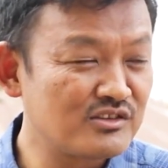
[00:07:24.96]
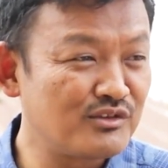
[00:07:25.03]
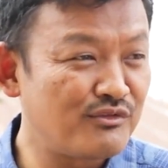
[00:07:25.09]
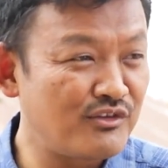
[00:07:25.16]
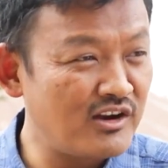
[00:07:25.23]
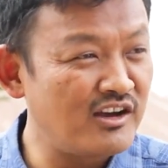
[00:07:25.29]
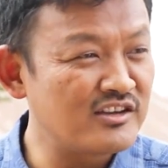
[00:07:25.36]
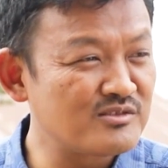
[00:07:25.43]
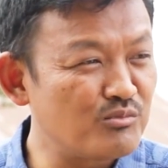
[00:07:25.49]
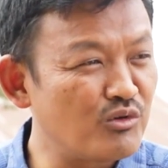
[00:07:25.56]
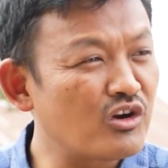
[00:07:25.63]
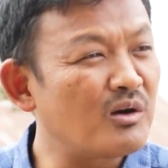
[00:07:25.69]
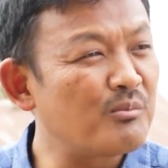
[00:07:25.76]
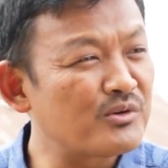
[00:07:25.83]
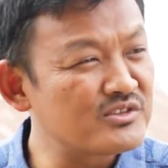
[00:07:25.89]
So for us,
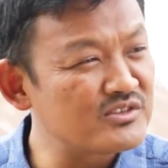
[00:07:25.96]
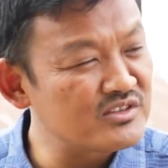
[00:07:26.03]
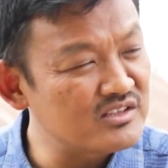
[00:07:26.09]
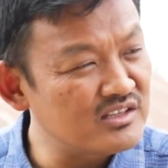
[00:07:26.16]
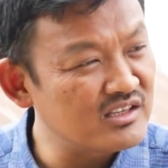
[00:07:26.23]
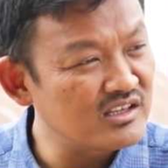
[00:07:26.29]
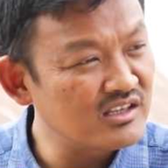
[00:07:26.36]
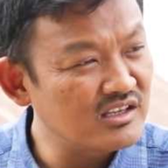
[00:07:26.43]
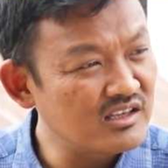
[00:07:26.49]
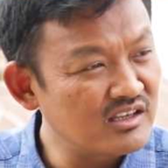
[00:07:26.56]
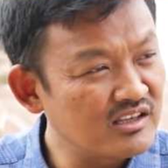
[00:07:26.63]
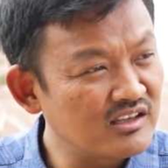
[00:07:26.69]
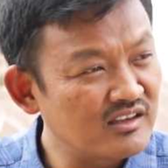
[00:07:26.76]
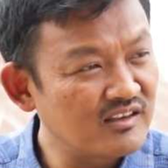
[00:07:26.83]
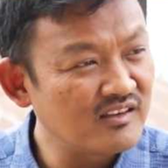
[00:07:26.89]
more opportunity
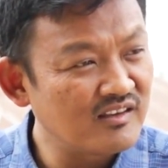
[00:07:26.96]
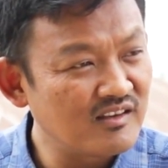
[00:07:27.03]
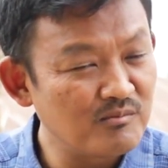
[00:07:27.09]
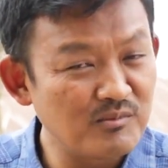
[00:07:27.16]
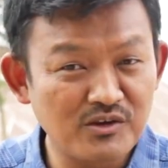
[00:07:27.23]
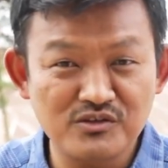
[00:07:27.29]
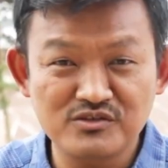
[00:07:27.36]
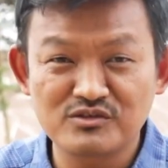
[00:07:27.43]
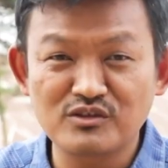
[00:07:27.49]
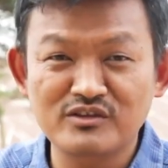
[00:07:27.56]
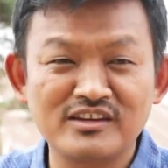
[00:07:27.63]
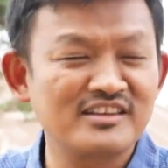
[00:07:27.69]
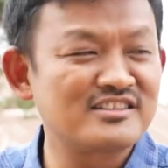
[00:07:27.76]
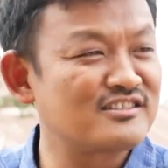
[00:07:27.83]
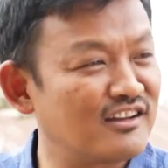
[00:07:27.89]
because
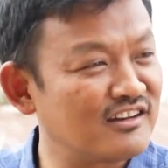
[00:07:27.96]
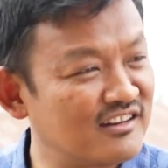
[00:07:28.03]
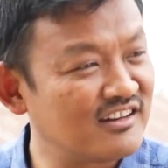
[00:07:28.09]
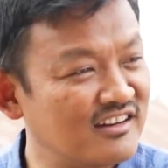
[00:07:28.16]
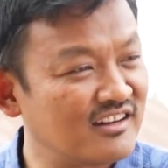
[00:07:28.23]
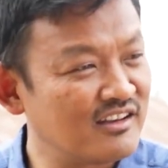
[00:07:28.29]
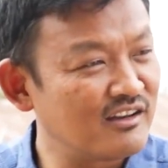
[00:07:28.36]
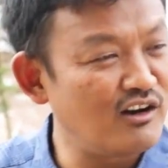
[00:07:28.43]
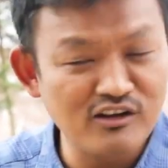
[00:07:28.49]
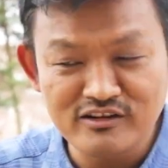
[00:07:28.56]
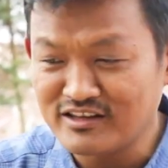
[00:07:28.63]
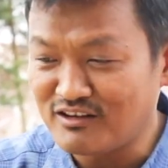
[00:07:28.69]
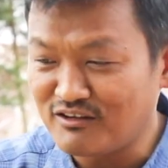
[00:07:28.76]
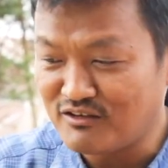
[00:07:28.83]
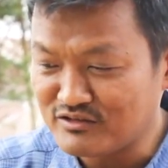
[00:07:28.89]
nothing is done. All
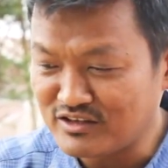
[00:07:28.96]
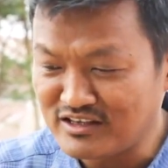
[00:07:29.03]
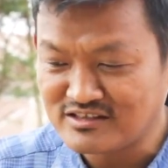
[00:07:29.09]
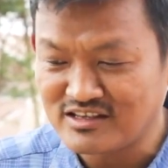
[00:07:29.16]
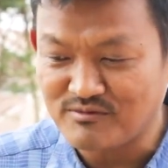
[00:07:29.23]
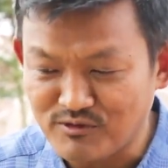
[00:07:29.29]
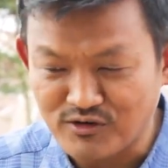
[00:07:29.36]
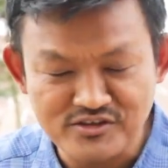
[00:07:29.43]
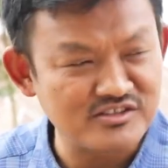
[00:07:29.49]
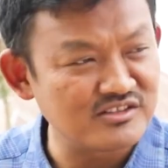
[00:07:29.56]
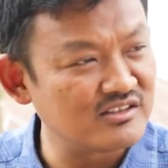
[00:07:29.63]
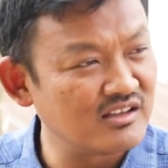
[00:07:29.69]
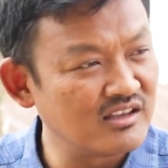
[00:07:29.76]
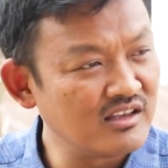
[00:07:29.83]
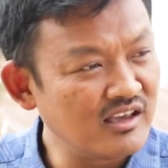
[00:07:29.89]
things are
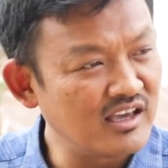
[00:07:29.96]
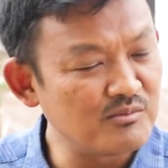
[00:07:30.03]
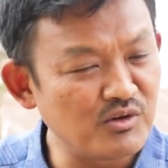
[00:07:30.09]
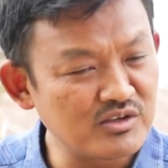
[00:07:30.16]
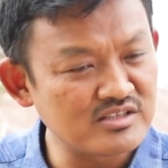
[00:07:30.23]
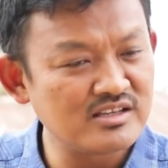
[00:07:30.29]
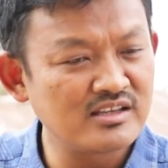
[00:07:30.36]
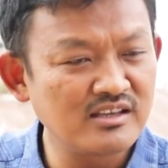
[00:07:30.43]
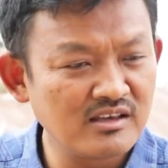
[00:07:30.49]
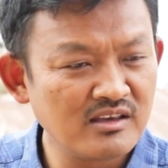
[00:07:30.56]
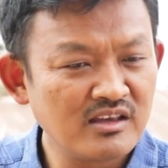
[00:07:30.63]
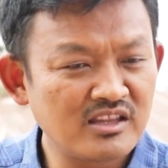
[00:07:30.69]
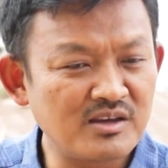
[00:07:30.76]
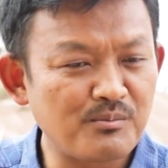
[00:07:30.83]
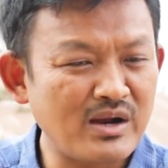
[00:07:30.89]
virgin, and mostly
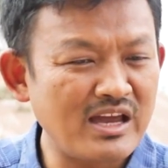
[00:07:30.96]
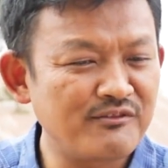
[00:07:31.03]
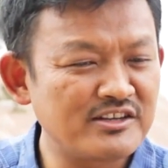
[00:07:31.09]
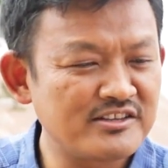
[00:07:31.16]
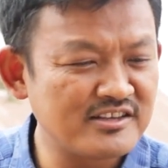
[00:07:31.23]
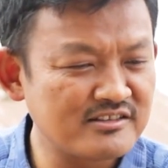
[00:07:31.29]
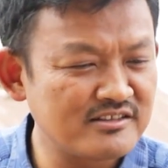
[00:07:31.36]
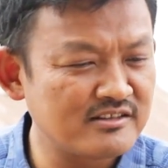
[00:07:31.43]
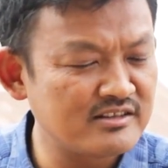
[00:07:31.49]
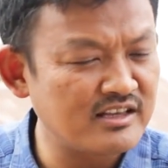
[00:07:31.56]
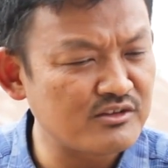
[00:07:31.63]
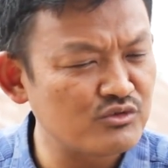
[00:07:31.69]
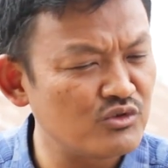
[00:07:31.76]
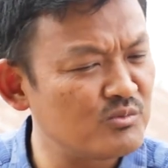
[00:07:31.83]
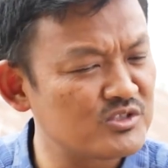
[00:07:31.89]
the private sectors
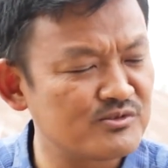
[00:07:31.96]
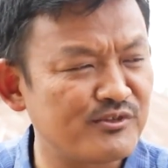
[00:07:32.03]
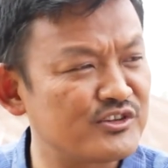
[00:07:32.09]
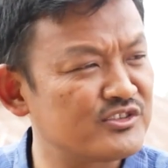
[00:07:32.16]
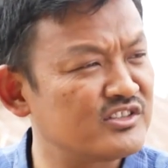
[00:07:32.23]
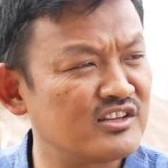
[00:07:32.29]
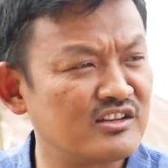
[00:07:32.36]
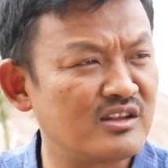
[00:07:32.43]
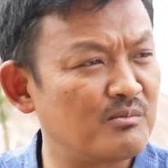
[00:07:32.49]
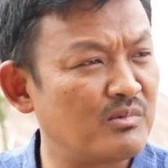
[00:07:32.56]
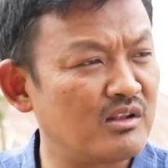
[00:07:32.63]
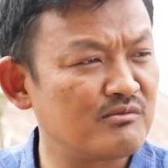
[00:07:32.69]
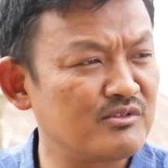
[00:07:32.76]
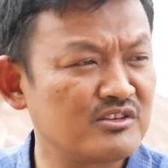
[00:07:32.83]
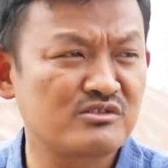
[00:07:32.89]
are so much virgin in
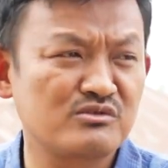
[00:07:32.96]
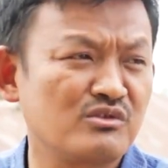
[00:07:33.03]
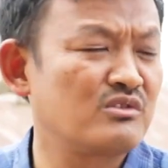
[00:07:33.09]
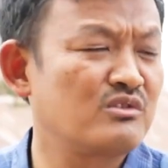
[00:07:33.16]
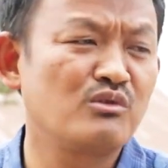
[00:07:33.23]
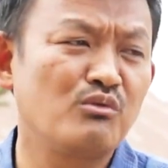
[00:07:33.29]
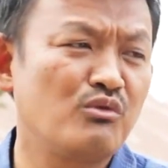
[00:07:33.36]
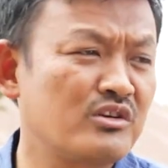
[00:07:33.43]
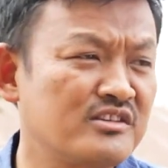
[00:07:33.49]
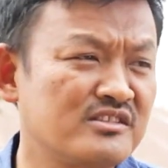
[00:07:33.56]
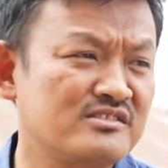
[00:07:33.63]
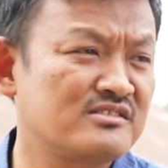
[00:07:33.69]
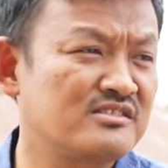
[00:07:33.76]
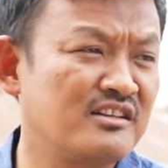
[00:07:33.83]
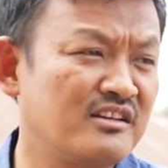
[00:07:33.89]
Nepal because no work
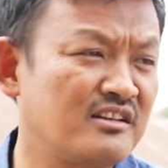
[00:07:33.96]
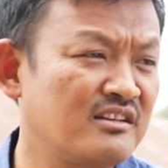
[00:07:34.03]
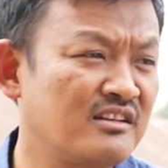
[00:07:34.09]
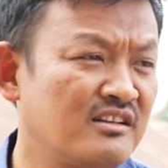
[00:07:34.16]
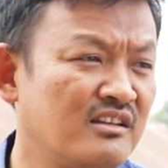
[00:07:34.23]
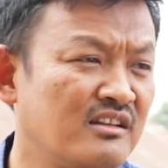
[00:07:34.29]
is there.